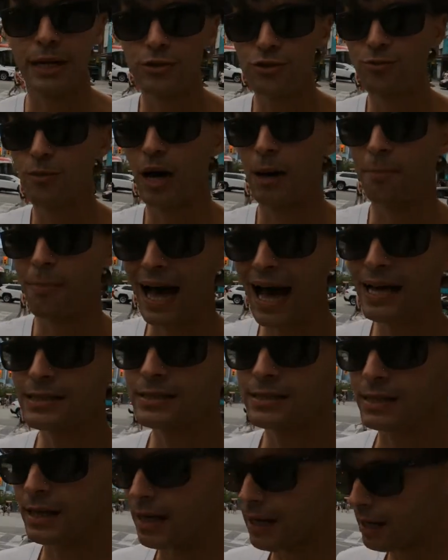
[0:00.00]
into my
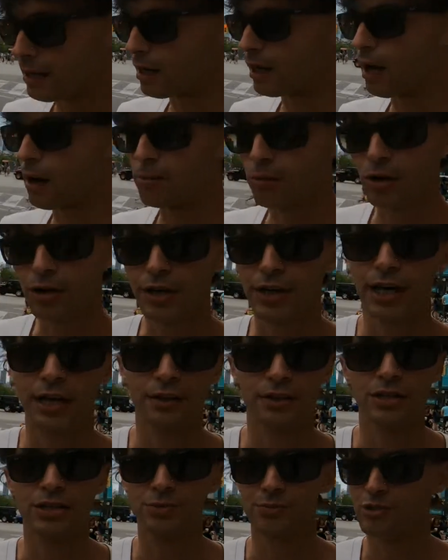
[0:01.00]
basket, and I'm looking
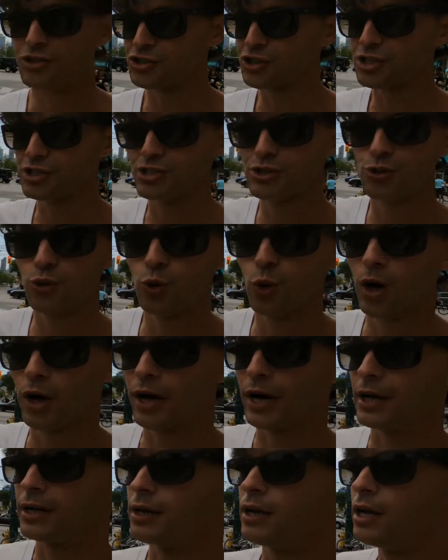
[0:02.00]
at these machines. 2
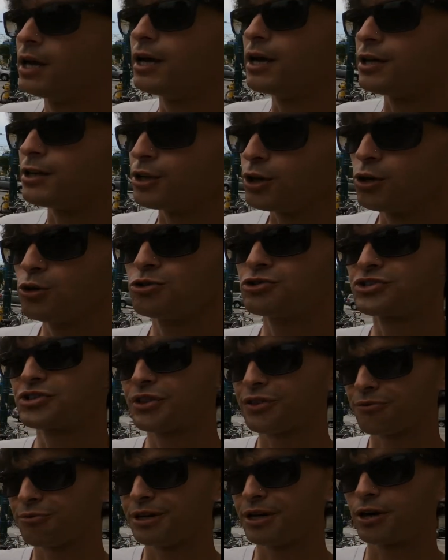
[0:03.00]
are in use,
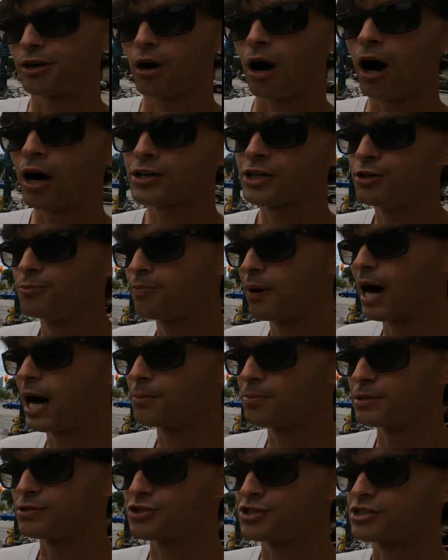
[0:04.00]
3 are
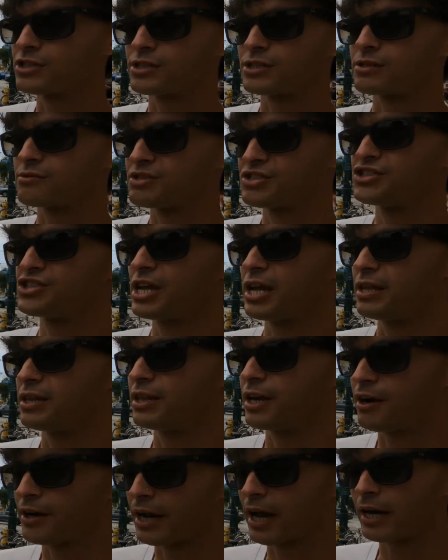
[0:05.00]
occupied, but just sitting
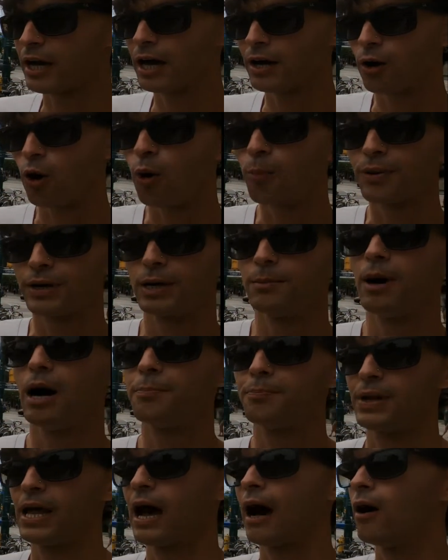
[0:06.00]
there. And I got to open them
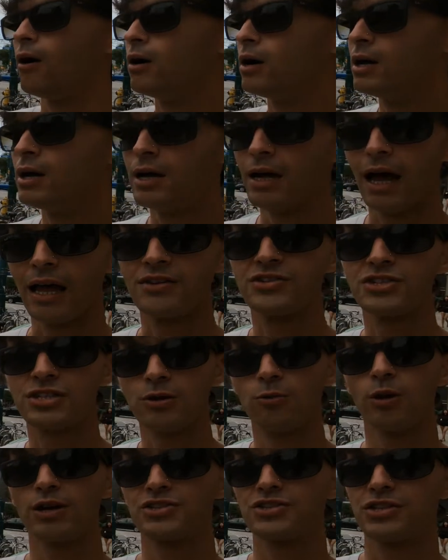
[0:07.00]
up now and
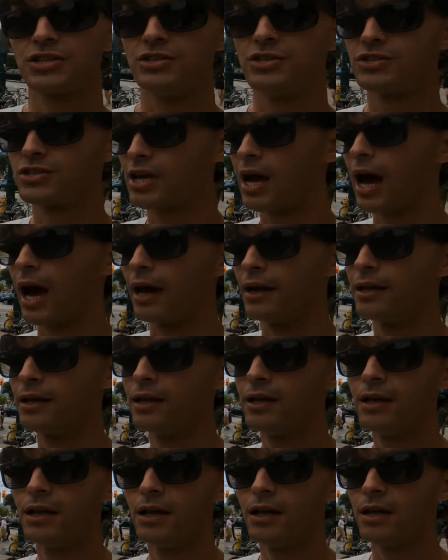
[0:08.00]
see what's inside.
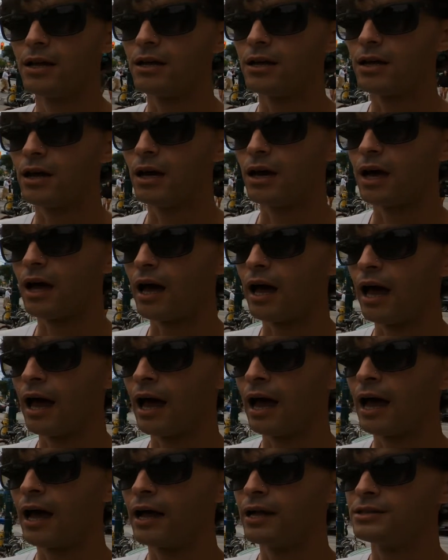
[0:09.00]

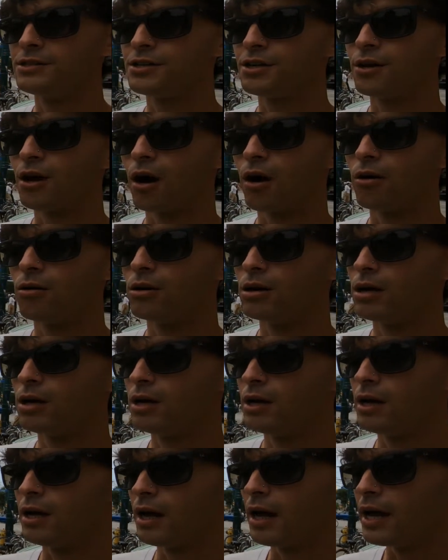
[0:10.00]
And you know,
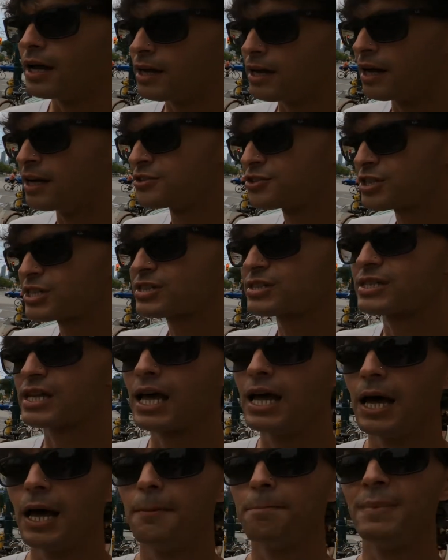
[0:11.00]
it just
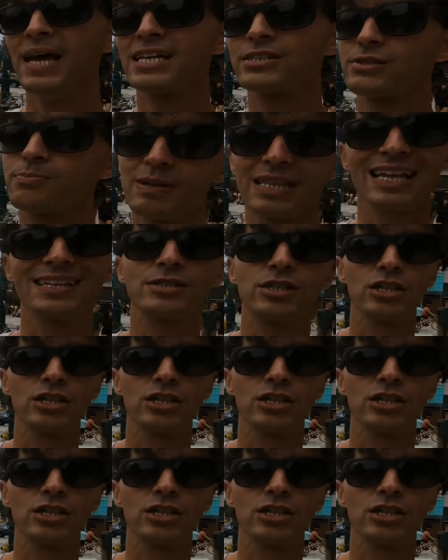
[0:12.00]
makes, but that's